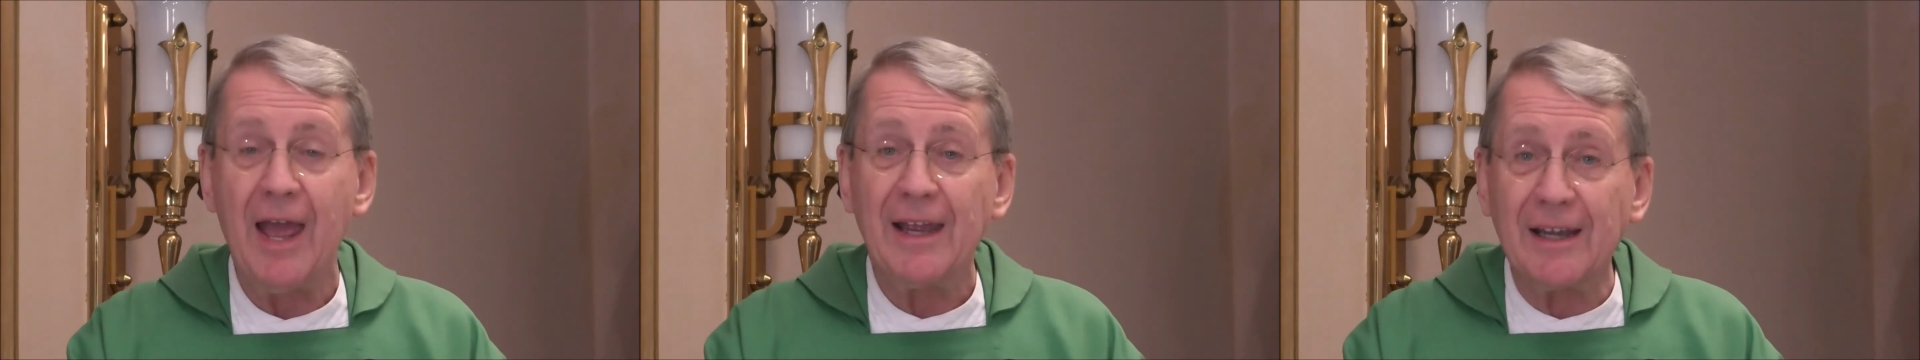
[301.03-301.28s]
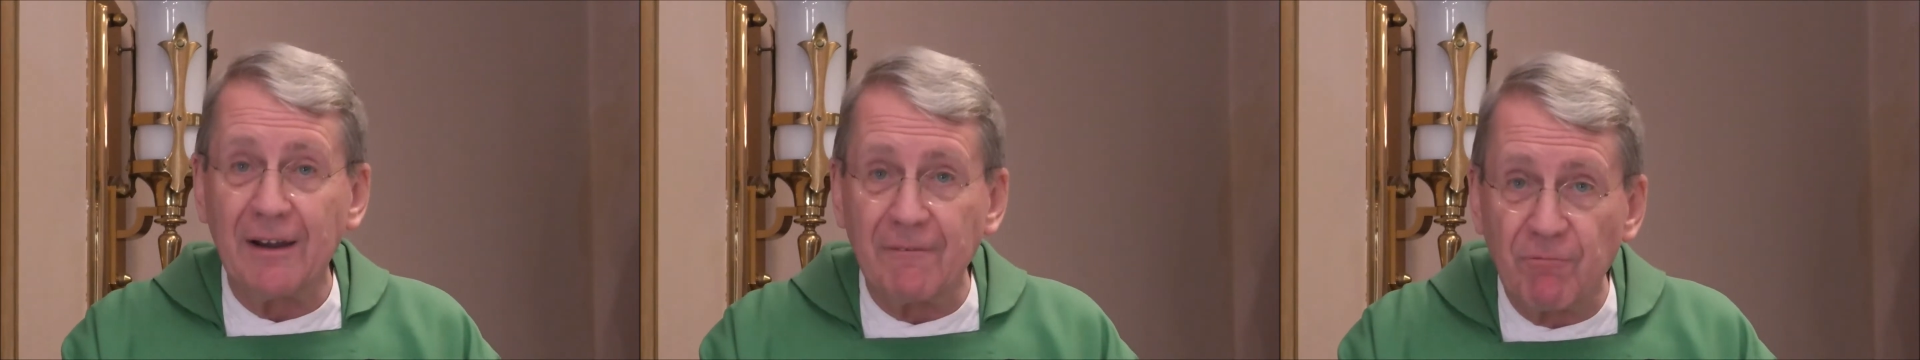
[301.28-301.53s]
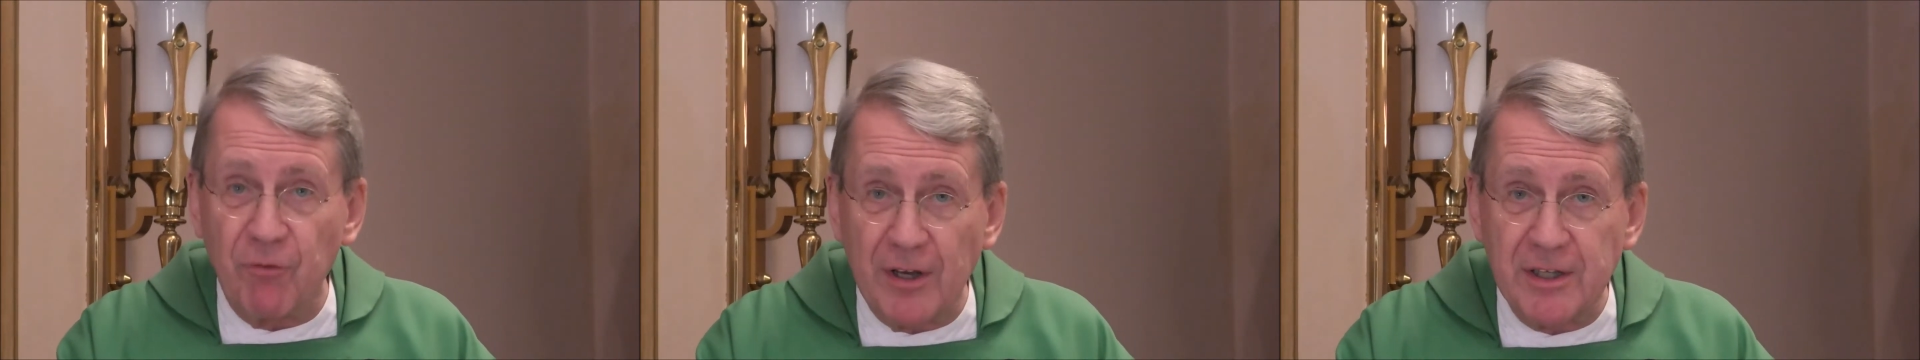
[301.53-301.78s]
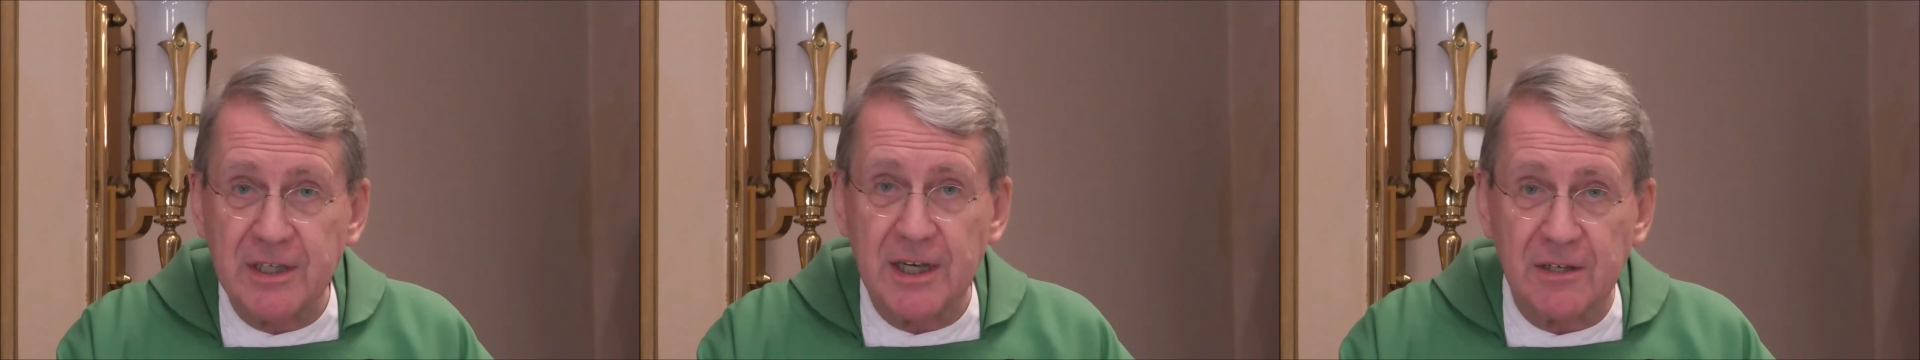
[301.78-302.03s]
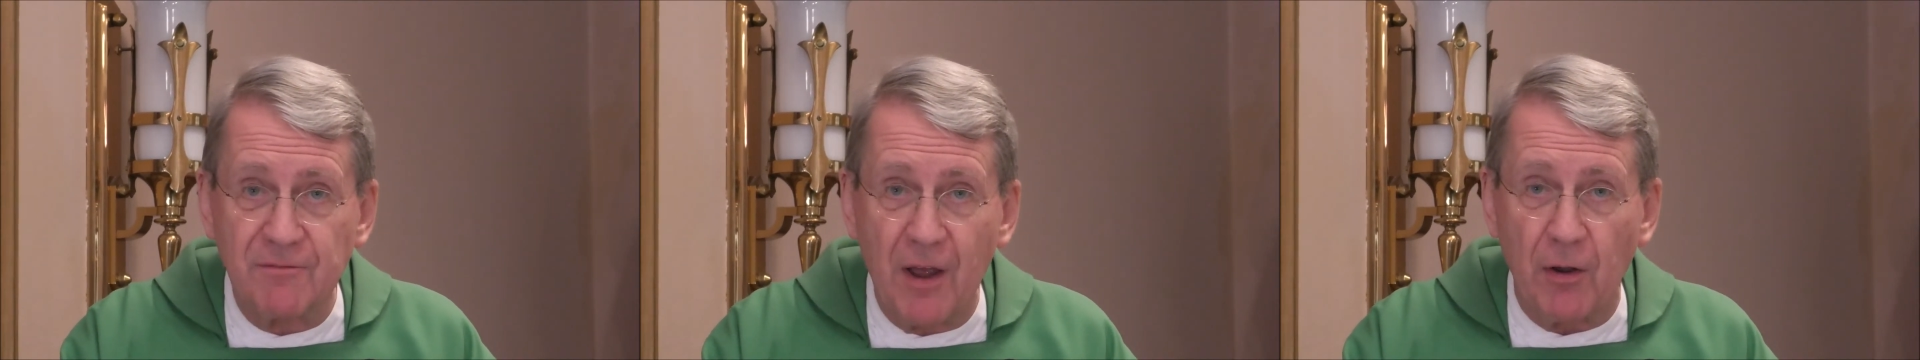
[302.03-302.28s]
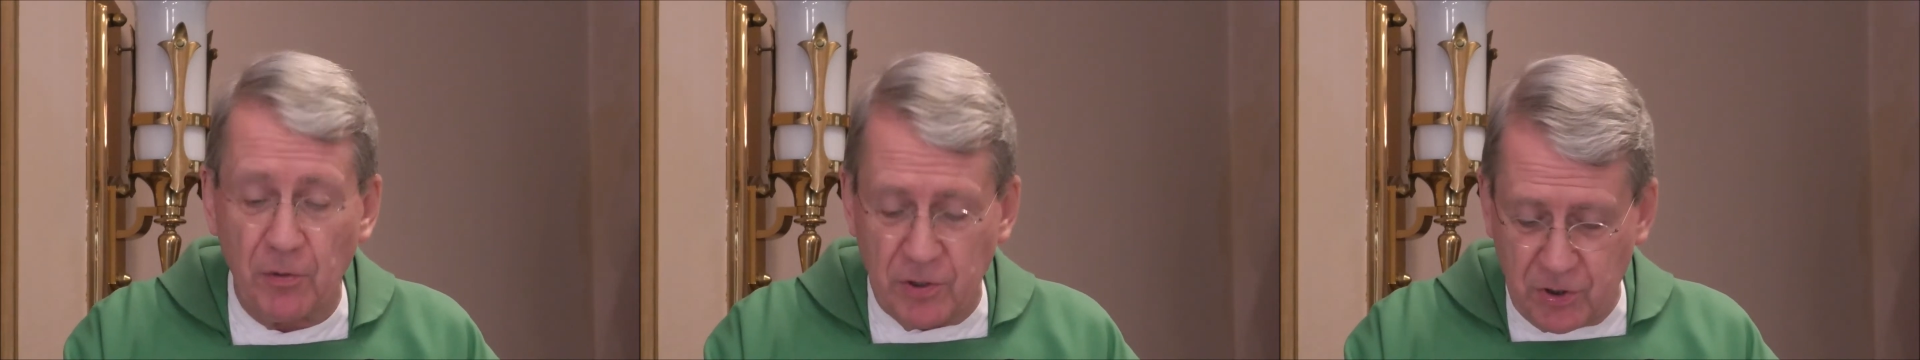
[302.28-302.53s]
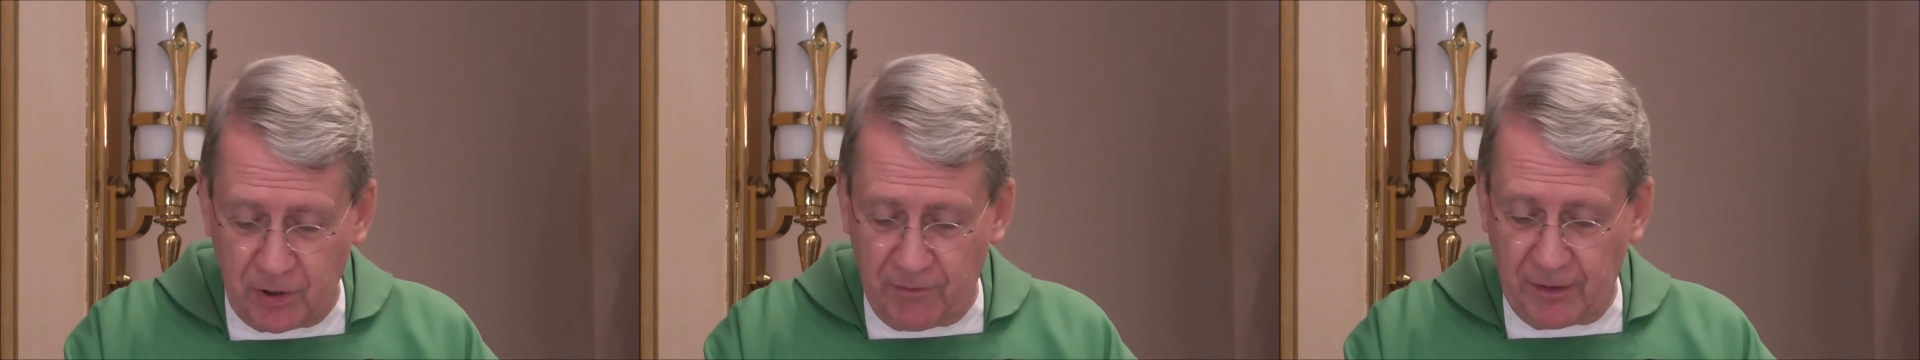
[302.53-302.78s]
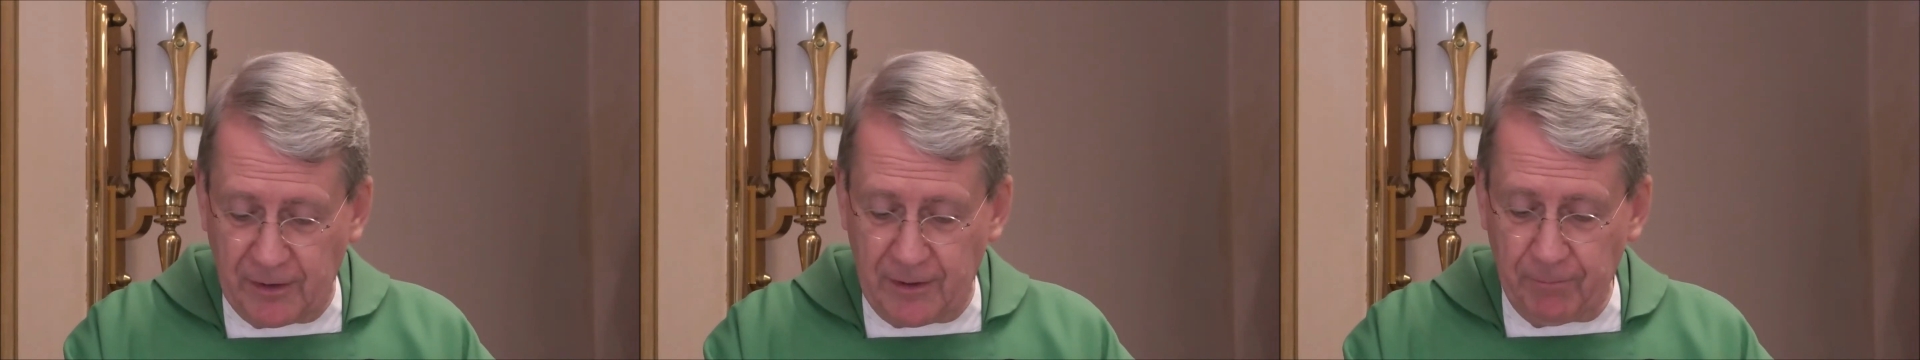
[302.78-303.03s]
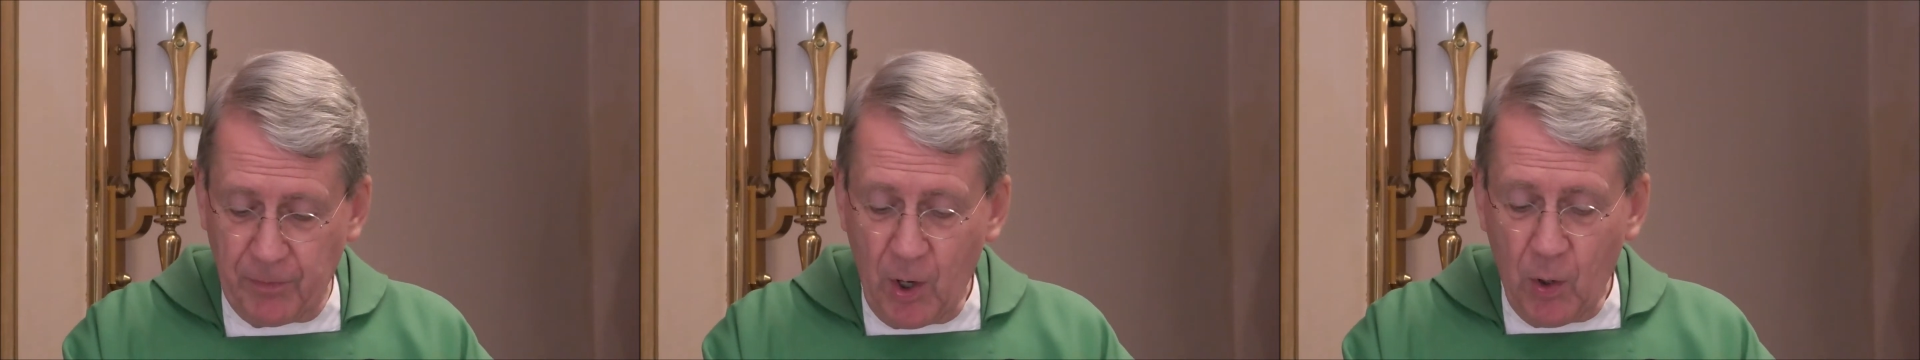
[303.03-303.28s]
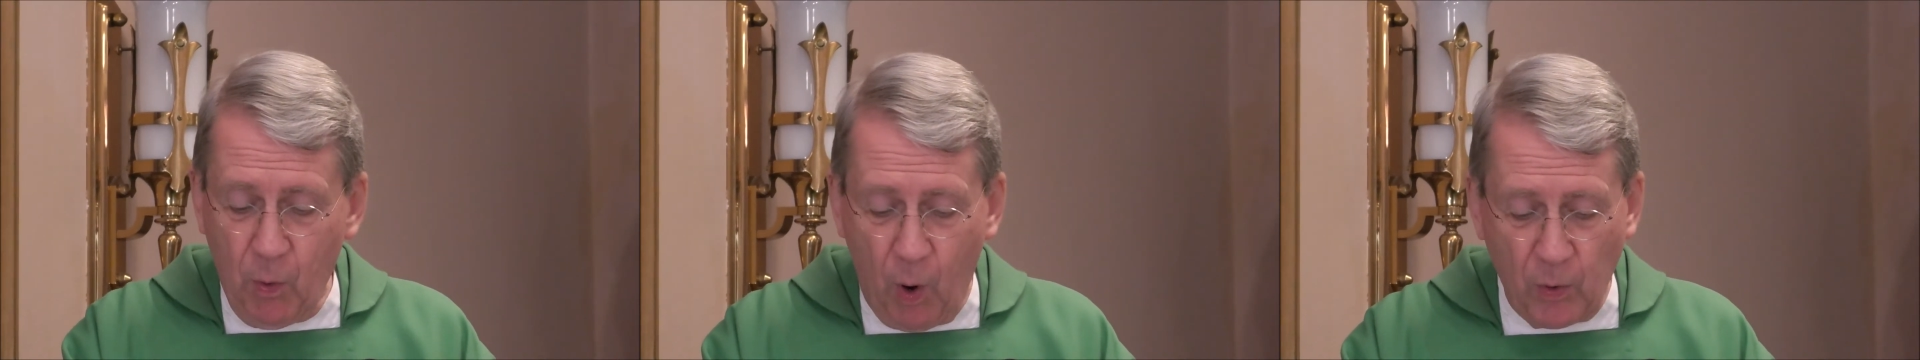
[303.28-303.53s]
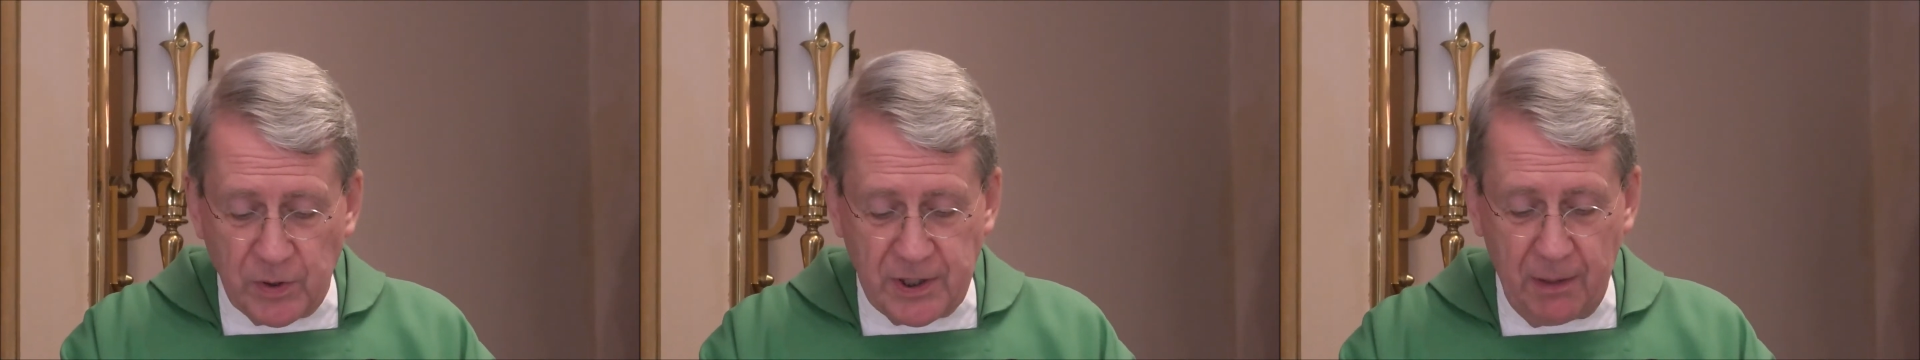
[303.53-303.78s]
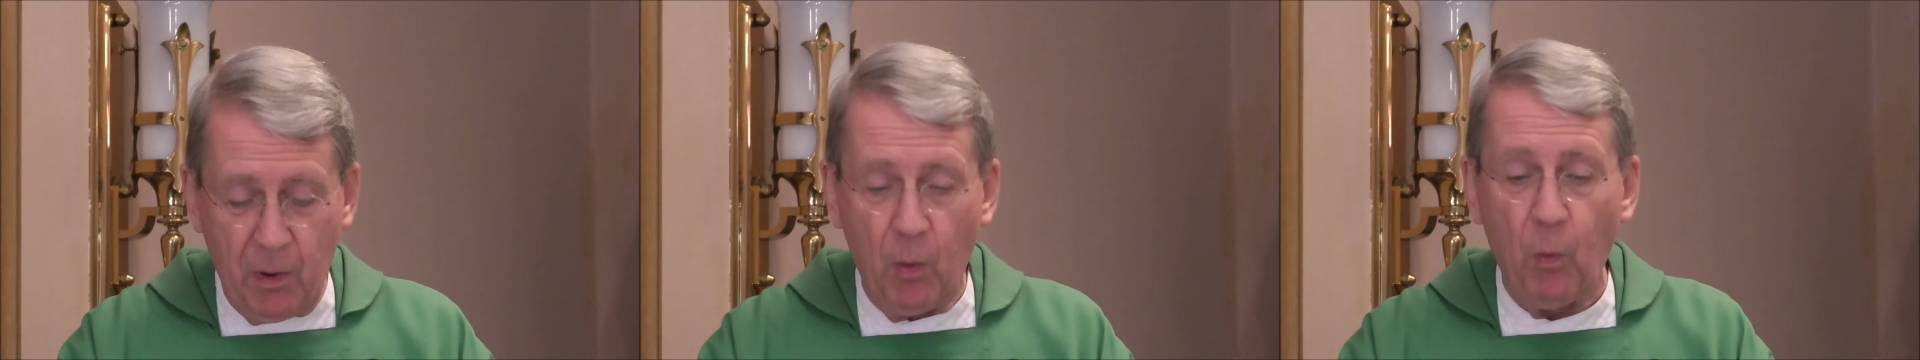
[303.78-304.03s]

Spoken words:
confronts his fellow servant, who owes him